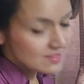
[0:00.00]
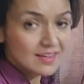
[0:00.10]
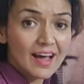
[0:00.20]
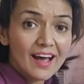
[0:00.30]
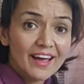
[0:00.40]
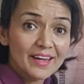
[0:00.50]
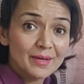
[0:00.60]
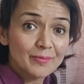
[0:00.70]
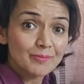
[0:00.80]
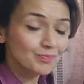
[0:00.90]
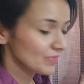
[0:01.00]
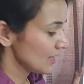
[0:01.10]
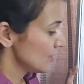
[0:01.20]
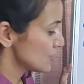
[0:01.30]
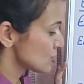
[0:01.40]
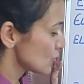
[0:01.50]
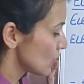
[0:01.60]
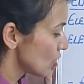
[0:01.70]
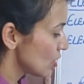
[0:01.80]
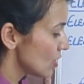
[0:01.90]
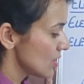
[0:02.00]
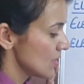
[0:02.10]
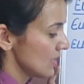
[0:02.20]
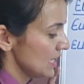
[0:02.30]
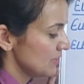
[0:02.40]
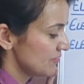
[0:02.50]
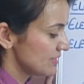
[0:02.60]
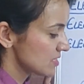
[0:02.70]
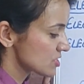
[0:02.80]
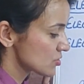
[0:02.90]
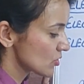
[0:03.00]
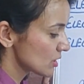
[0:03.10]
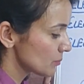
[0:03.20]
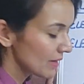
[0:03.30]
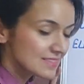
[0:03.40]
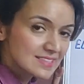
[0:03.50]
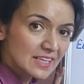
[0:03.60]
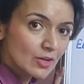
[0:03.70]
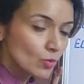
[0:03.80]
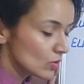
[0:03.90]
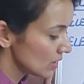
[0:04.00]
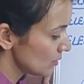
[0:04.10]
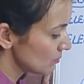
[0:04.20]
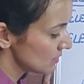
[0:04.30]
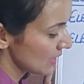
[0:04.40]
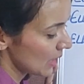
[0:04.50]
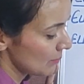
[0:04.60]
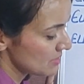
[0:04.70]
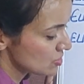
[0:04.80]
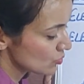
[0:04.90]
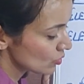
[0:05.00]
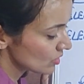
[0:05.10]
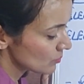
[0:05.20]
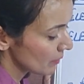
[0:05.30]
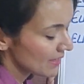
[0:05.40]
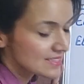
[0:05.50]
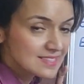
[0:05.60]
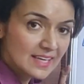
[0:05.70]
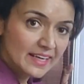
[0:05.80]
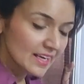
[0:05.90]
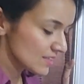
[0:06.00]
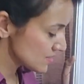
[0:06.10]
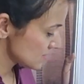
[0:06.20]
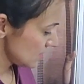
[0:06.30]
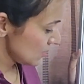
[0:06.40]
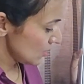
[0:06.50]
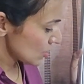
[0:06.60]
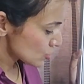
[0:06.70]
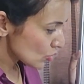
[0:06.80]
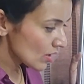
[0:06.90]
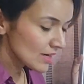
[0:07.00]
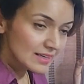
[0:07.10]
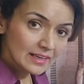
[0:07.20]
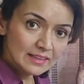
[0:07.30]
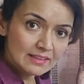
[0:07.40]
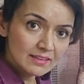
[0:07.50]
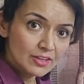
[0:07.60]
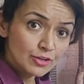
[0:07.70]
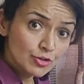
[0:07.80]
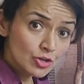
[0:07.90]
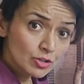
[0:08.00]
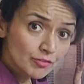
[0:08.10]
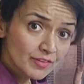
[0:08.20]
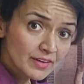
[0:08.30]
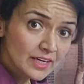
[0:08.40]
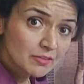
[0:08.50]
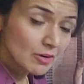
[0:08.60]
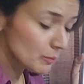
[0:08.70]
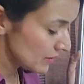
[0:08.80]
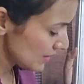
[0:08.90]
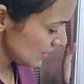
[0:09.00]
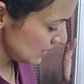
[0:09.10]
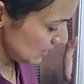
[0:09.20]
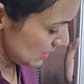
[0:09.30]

time. So if it is denoted by C coulomb, time is denoted by seconds. So current, unit of current will be